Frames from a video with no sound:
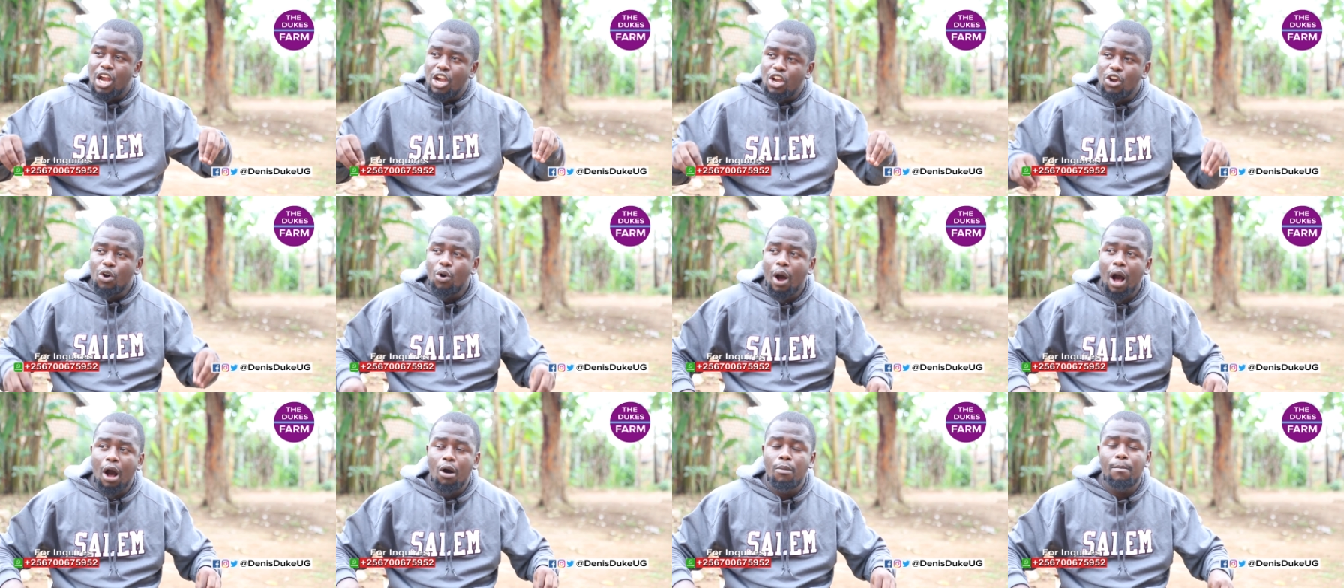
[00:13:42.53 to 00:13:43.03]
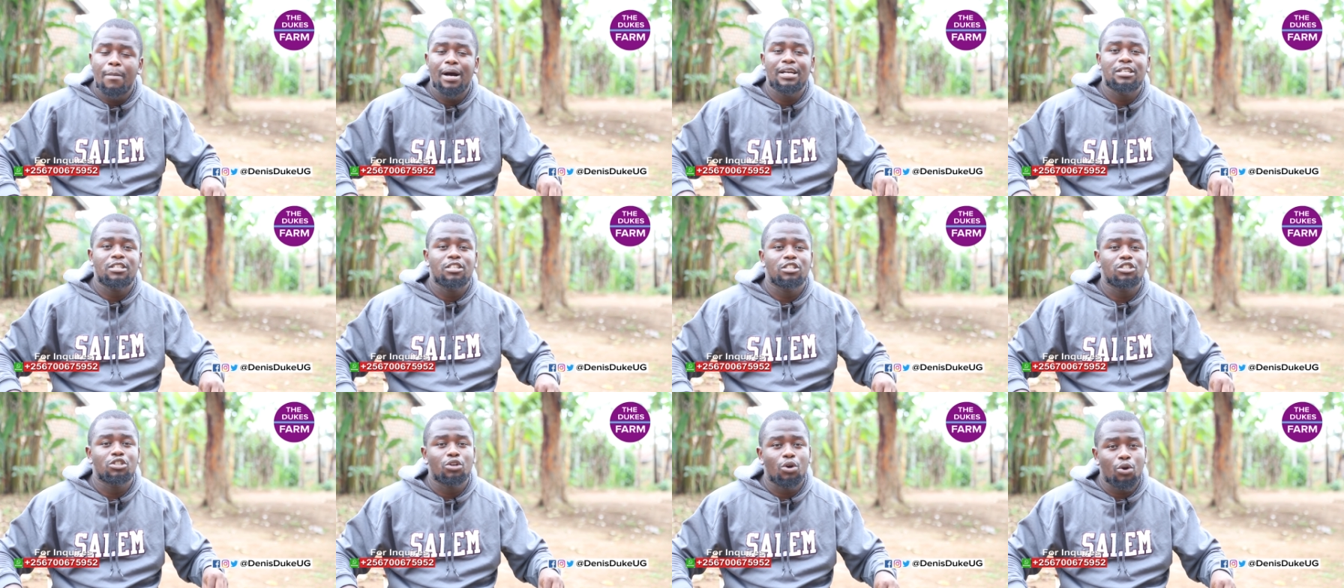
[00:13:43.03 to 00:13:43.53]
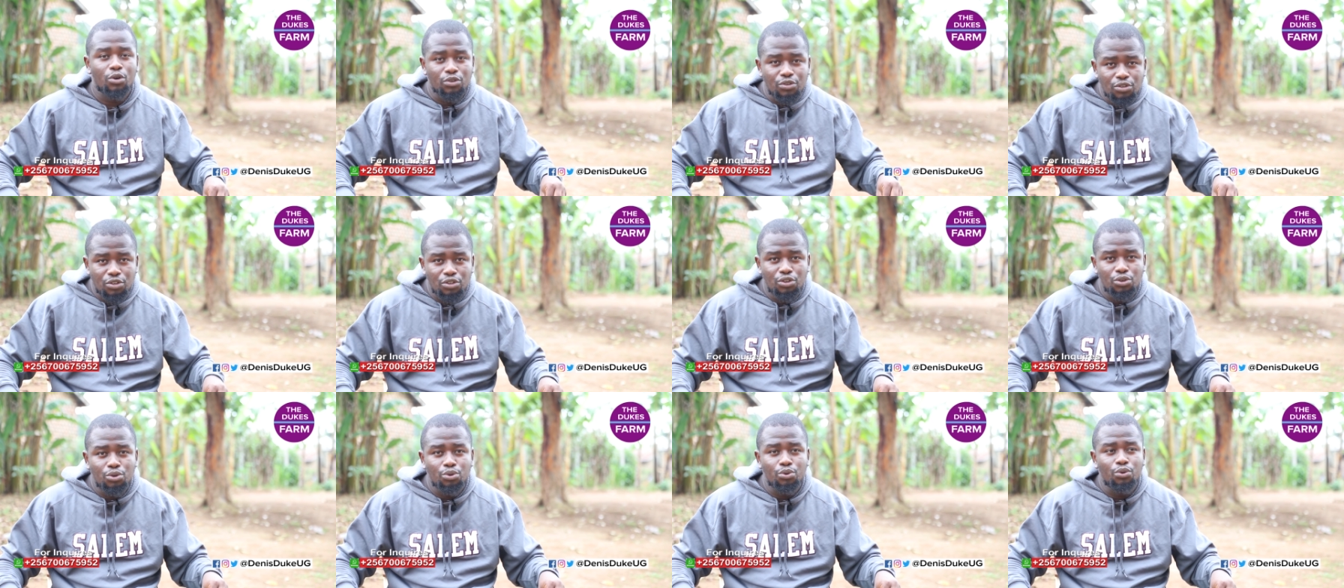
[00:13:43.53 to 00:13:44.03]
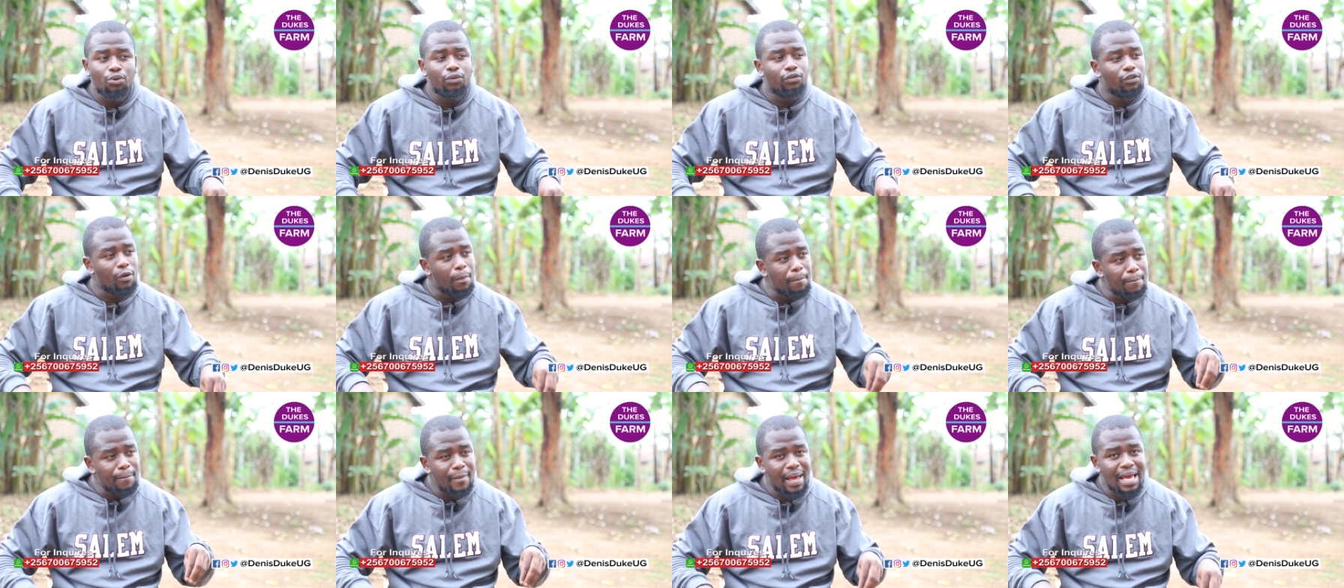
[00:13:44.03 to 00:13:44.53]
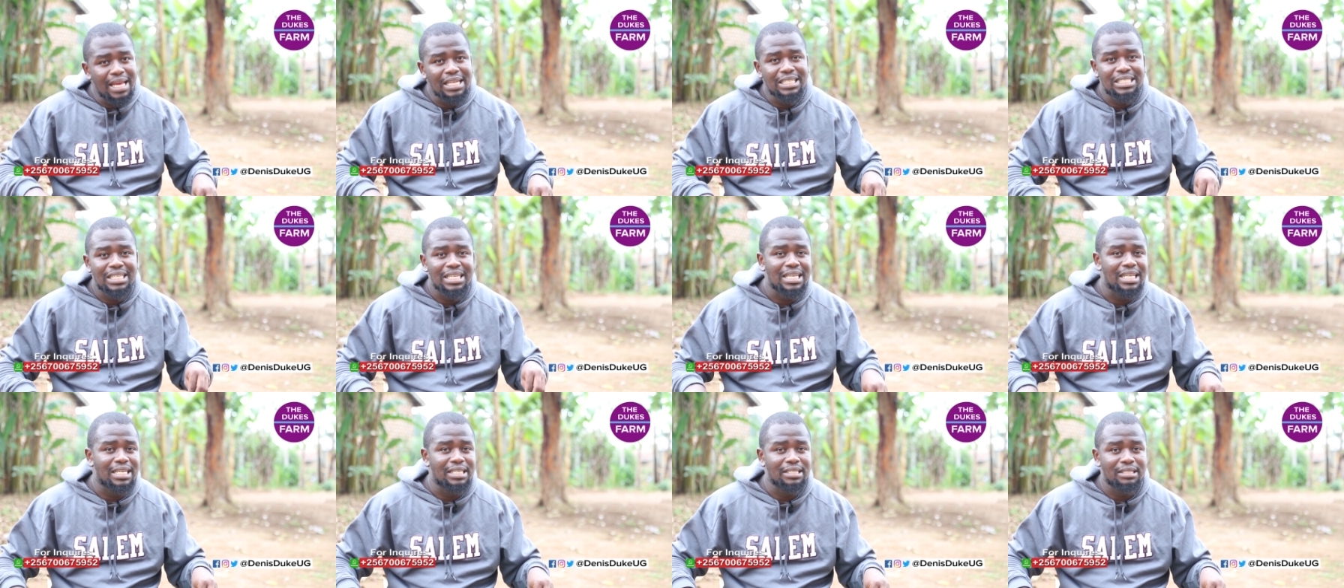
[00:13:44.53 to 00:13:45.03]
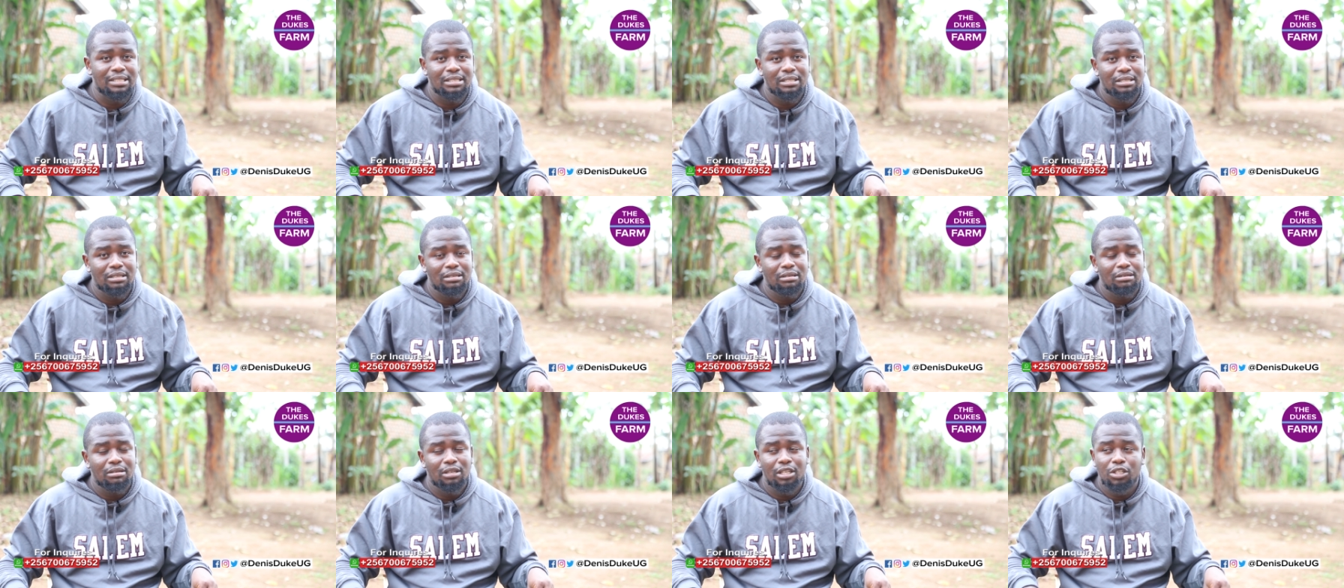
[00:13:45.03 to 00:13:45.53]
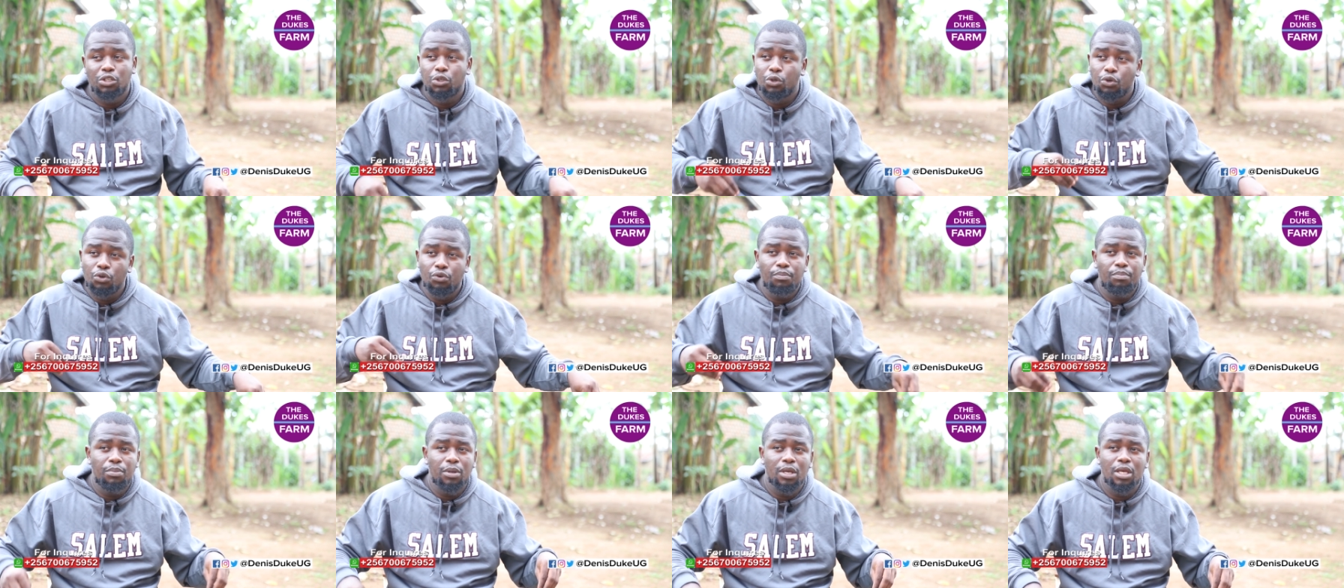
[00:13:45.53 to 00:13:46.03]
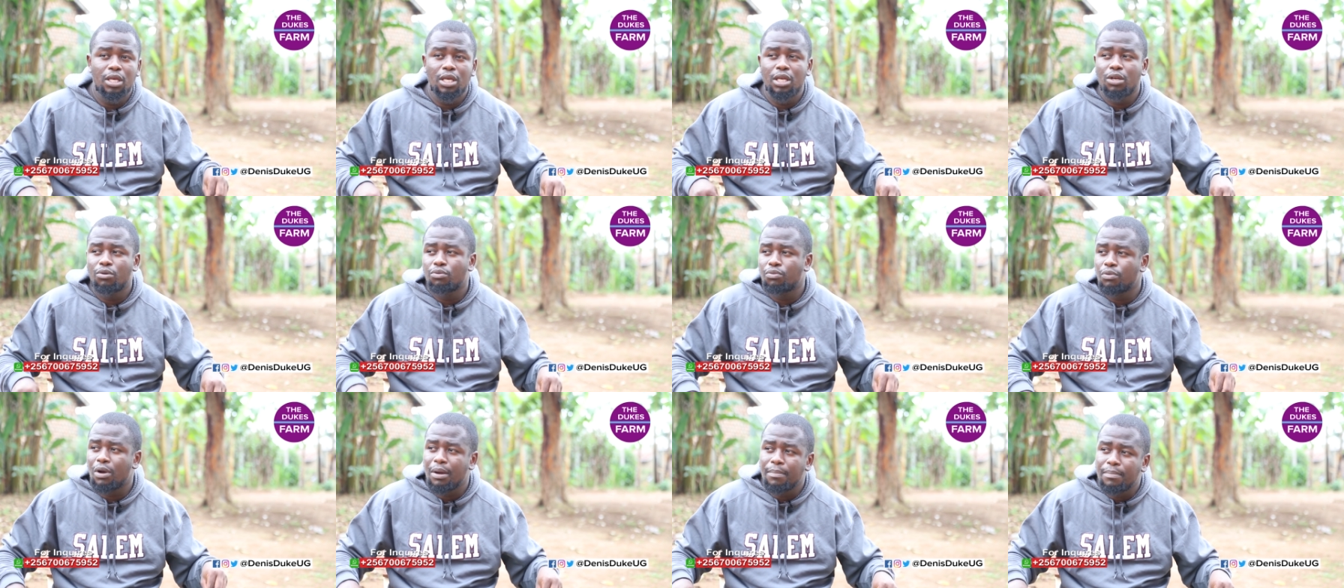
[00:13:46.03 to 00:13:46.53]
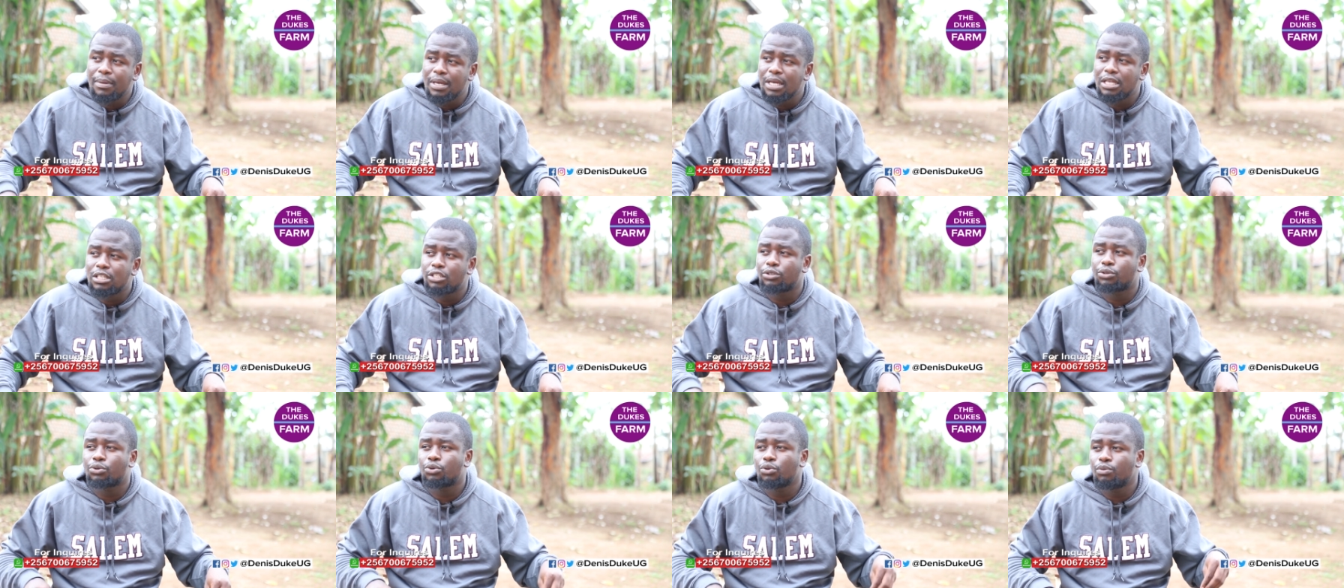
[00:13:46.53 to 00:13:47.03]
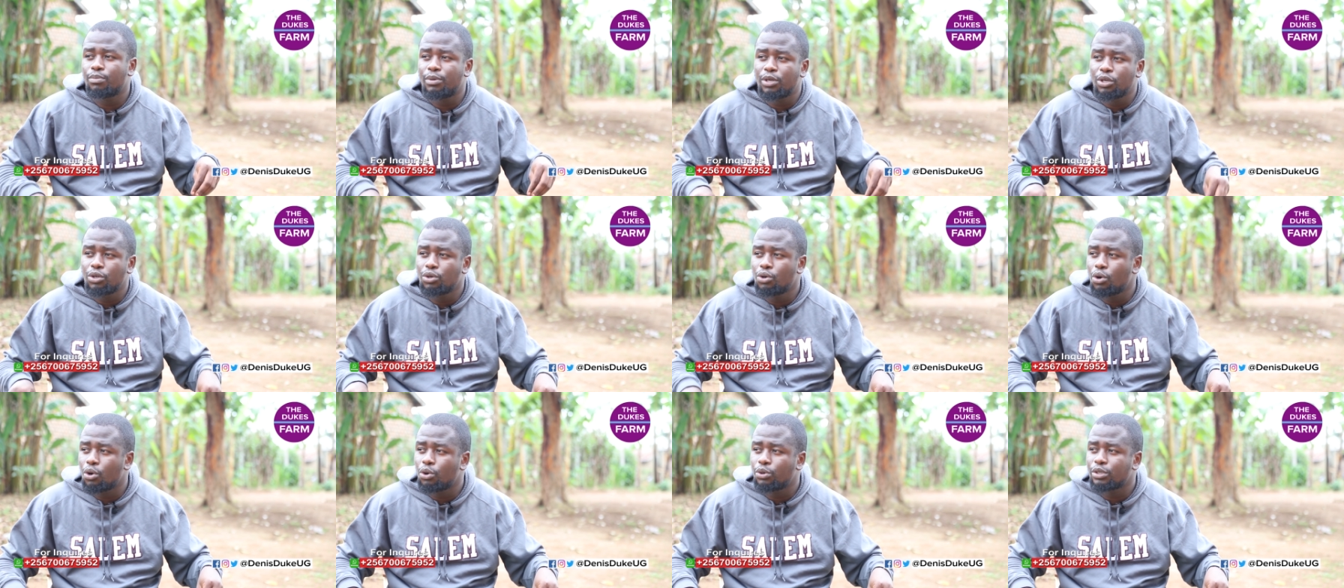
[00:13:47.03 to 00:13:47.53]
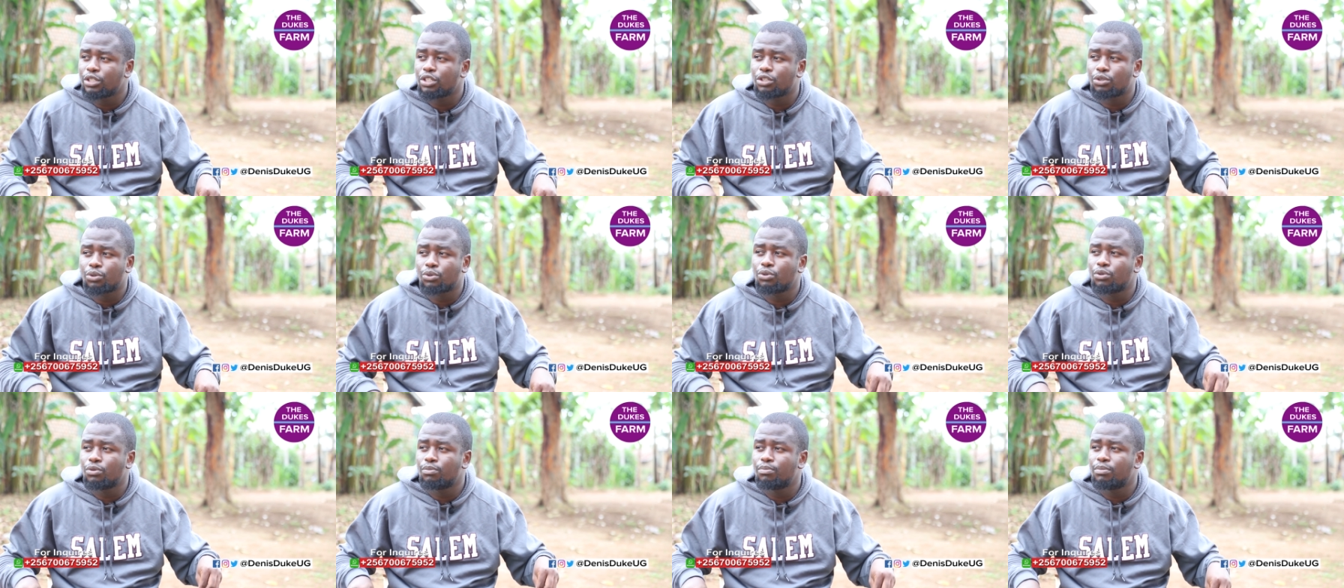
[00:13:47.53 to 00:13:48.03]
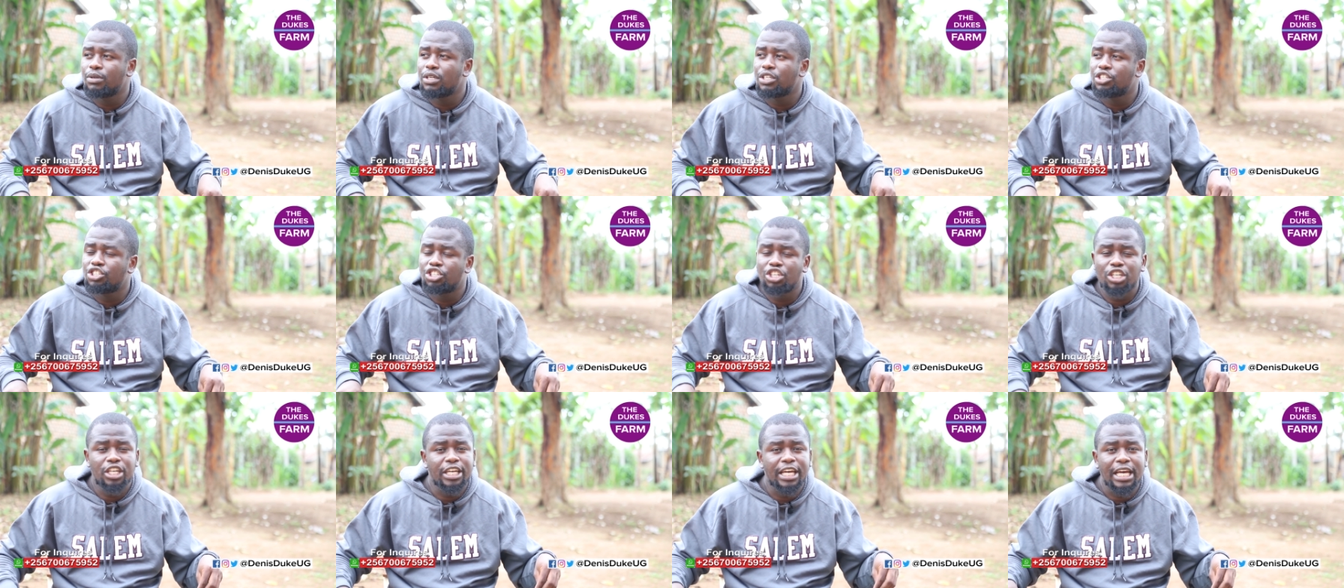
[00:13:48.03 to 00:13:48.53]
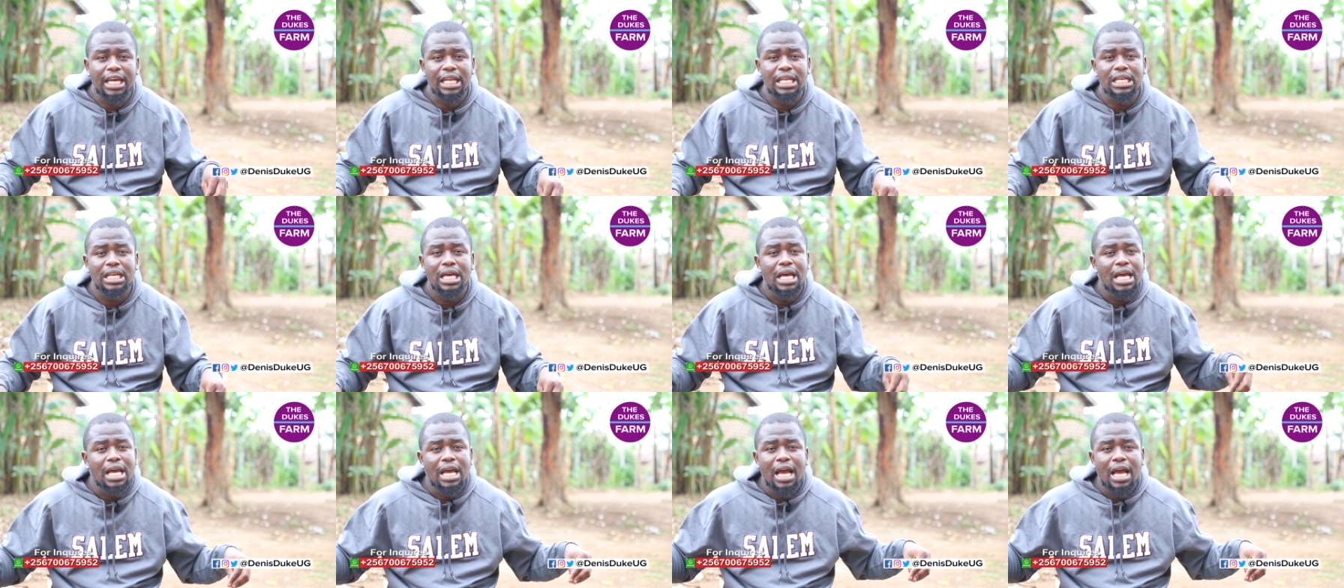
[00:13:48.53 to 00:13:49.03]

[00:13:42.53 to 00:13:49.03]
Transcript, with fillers: Know how much it cost you for maintenance. It could be rabbit, it could be goat, it could be chicken.